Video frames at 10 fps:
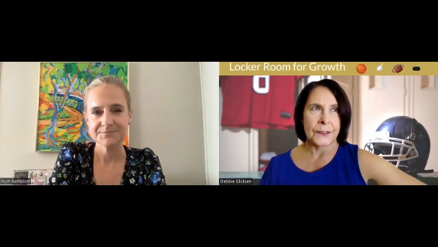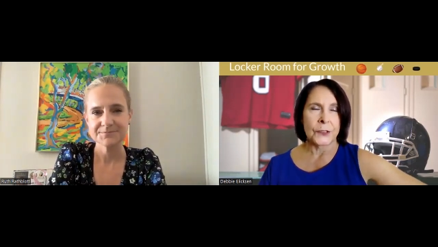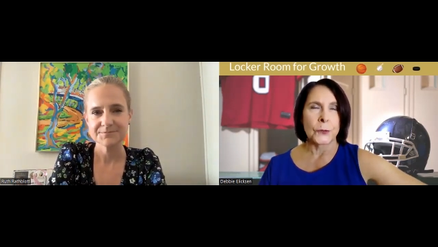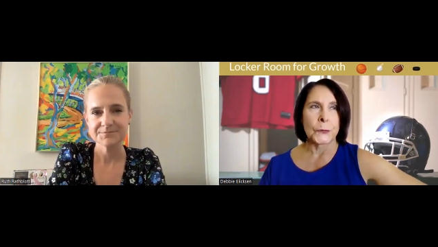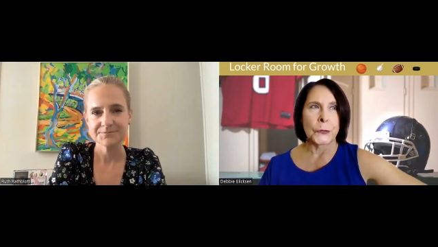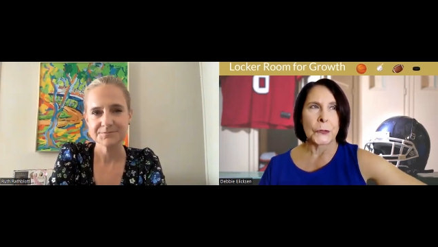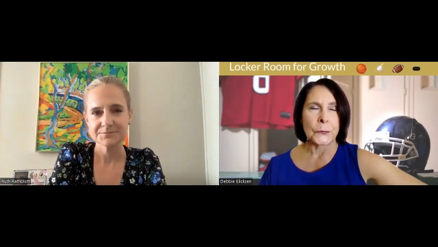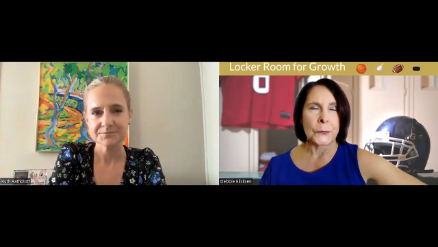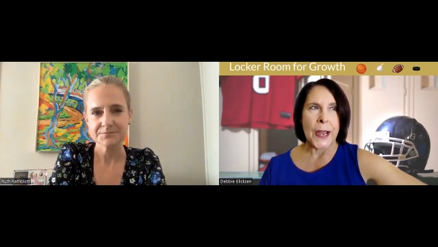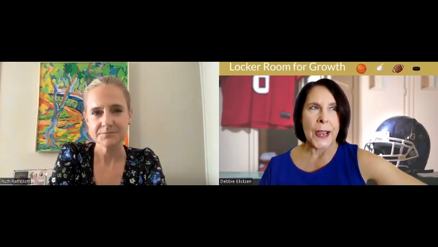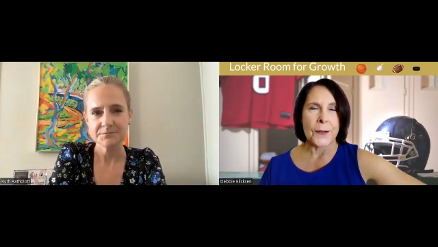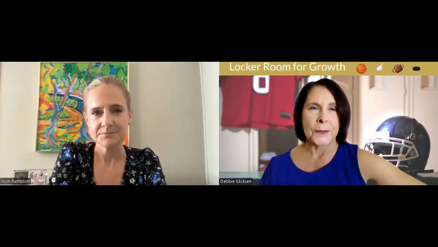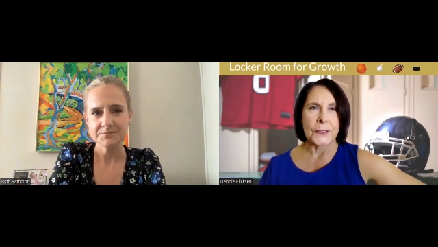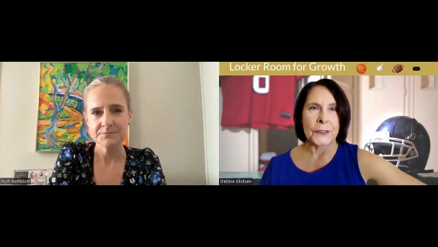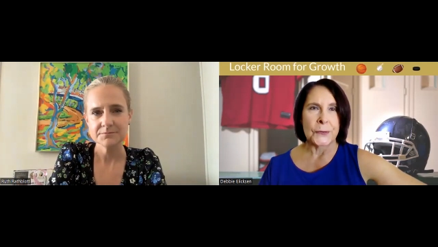Speaker 1: do you look
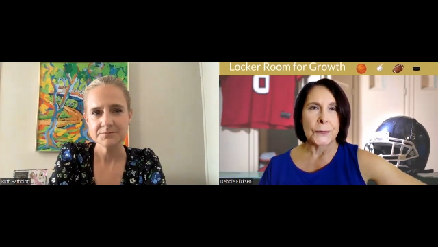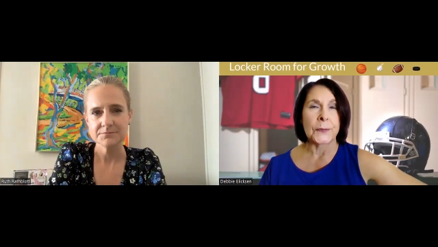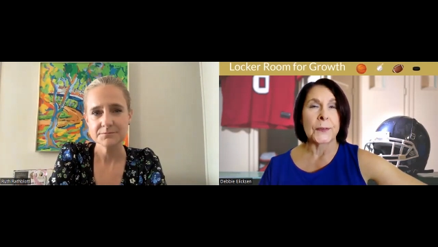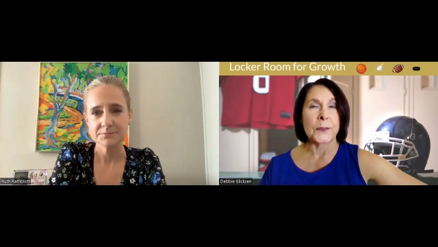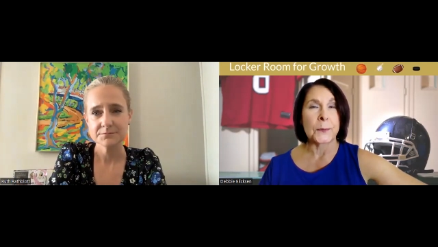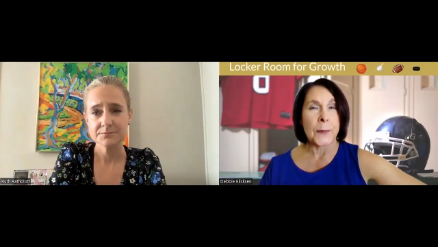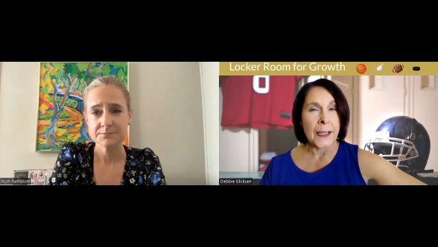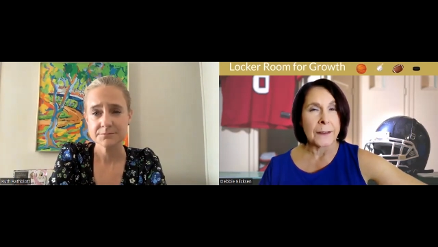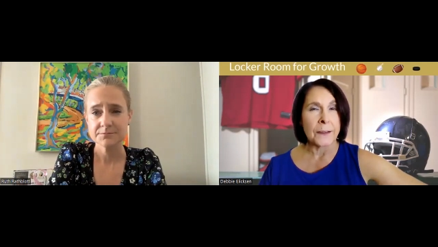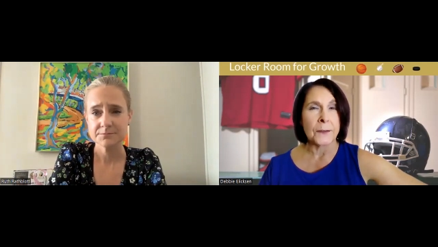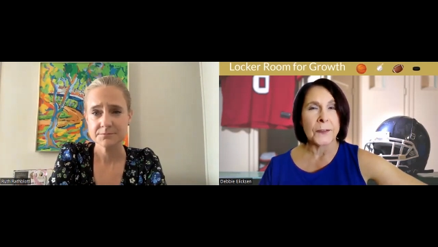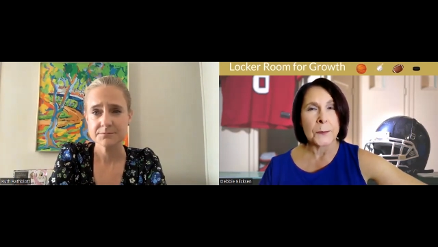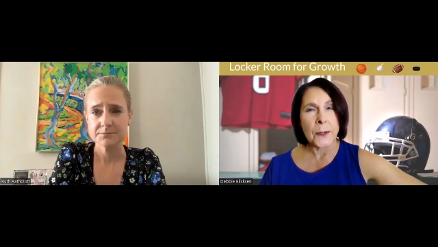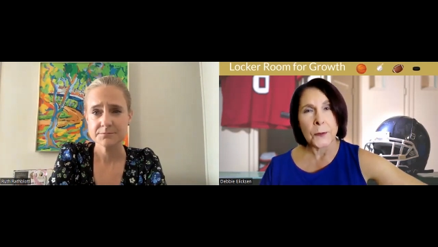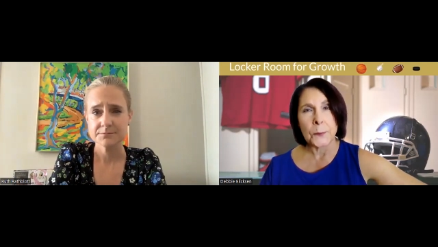around and do you suspect
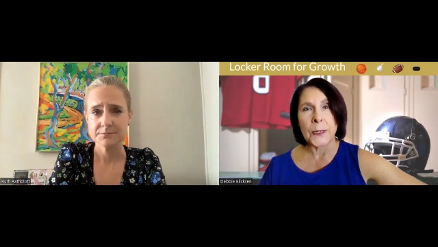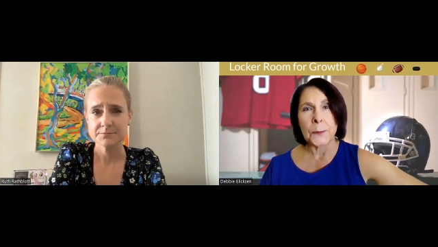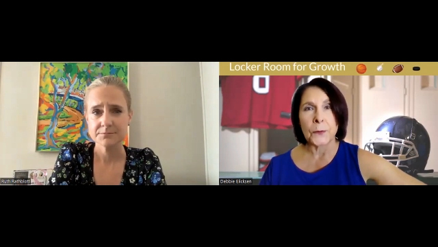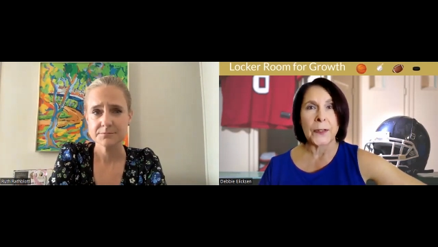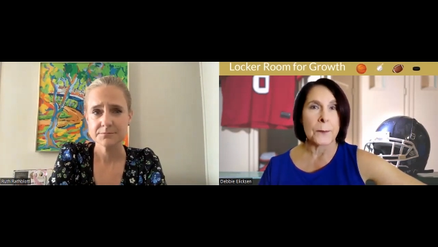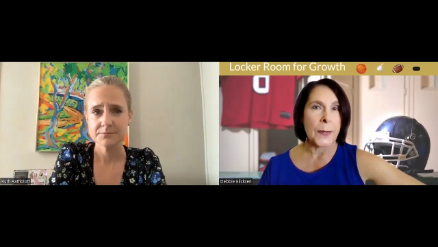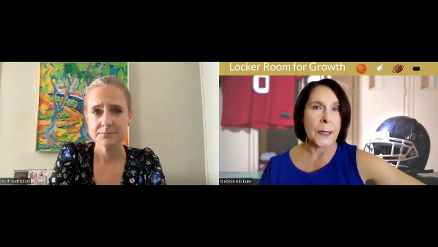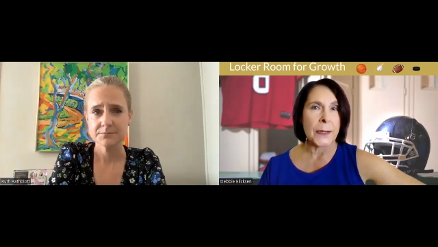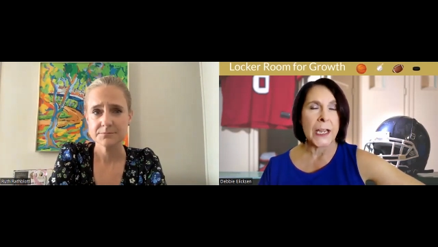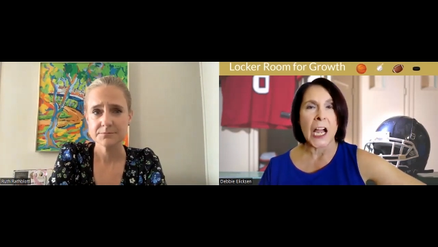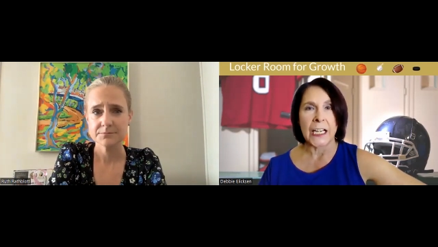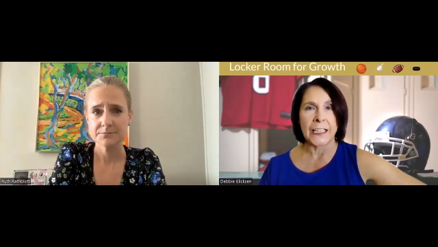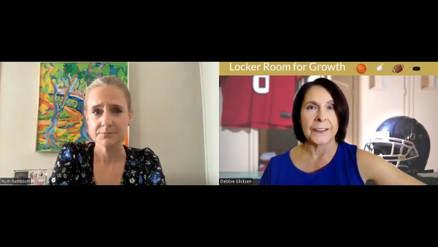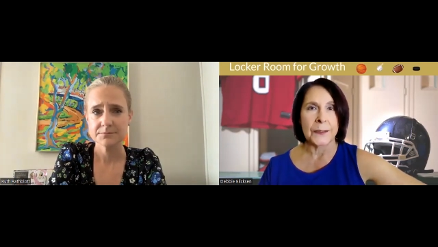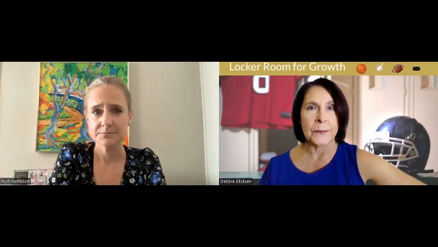there's some other people that might be
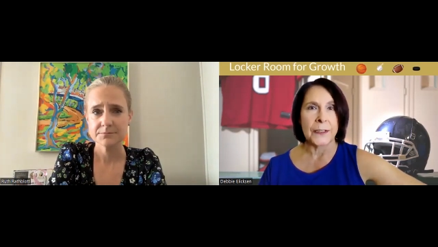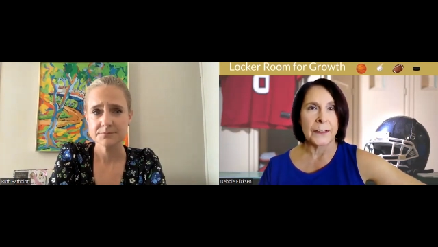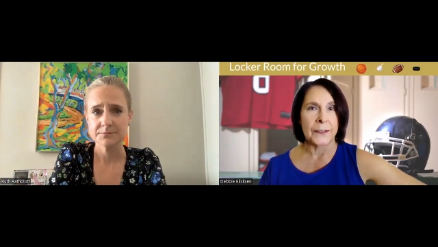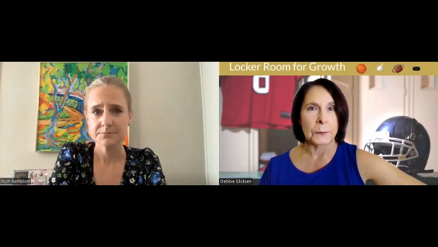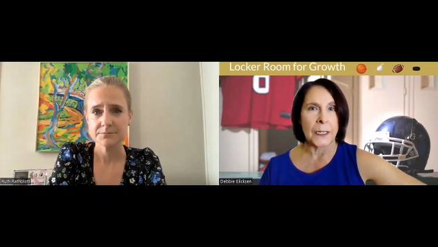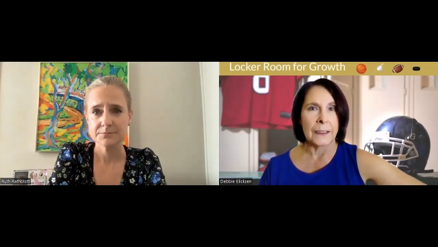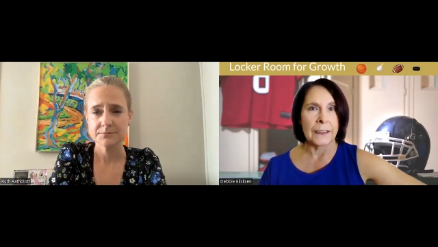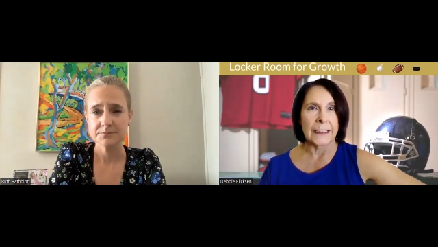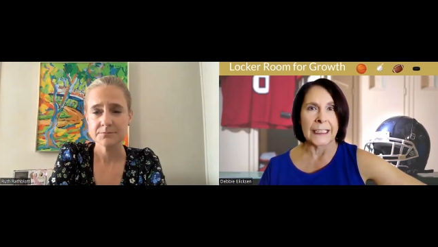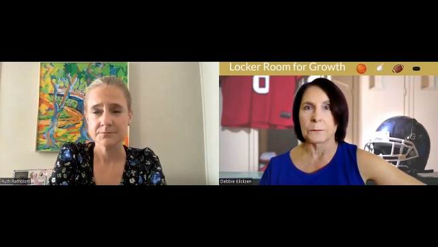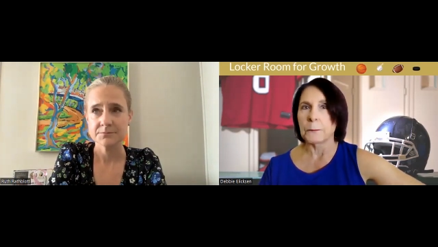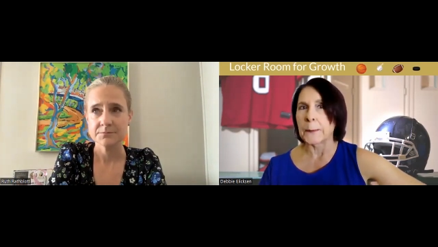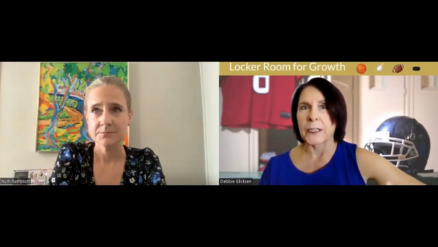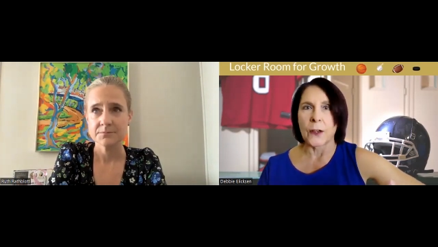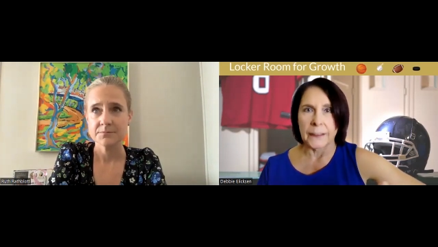hiding something as well like
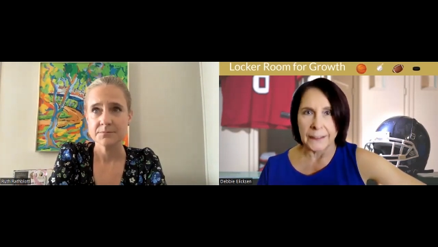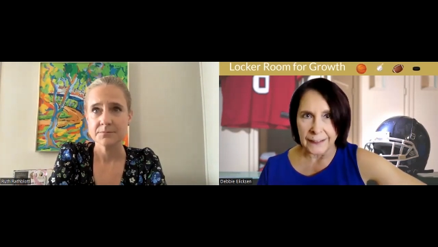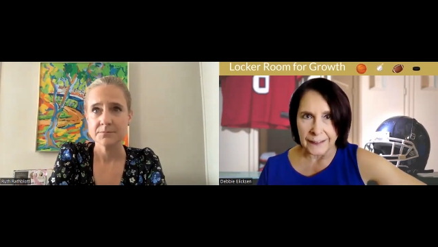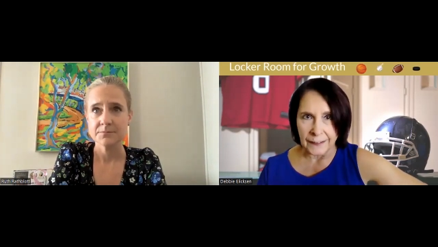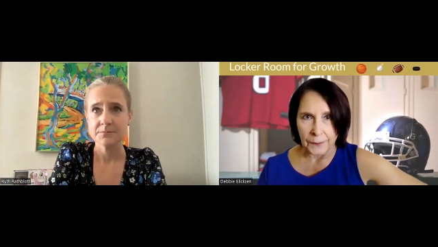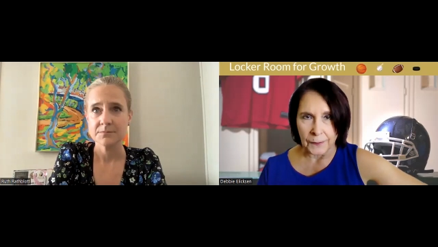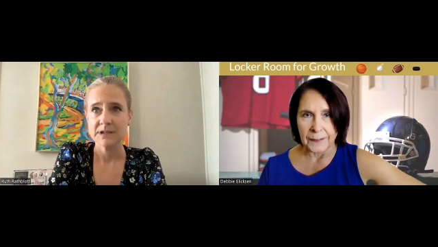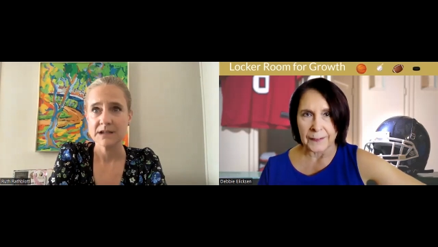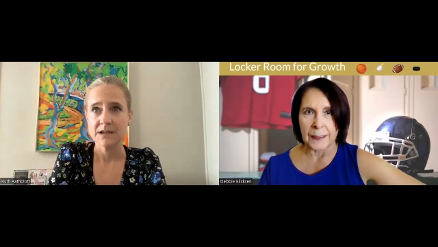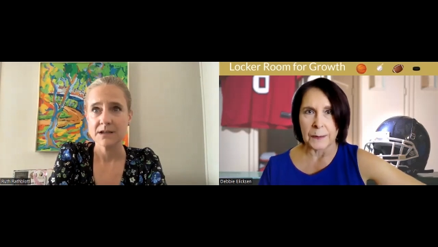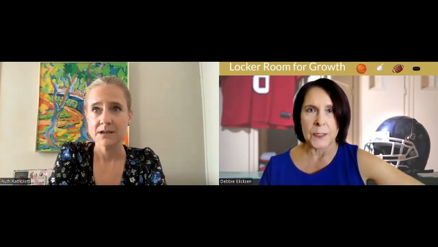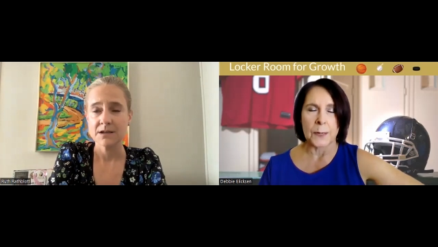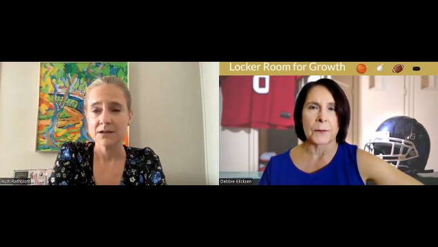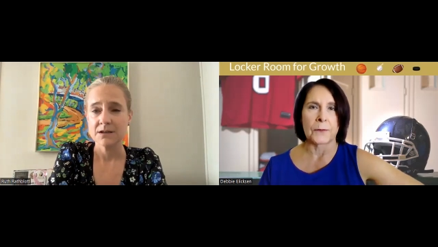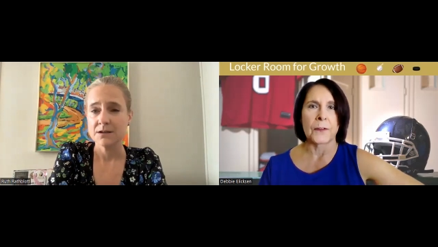maybe not necessarily the same
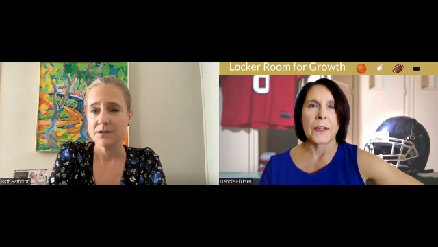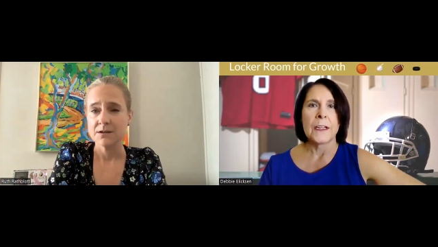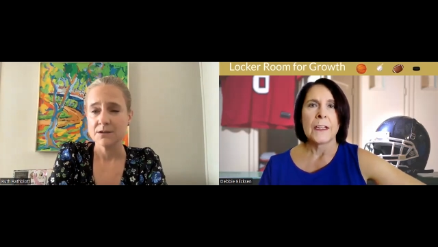type of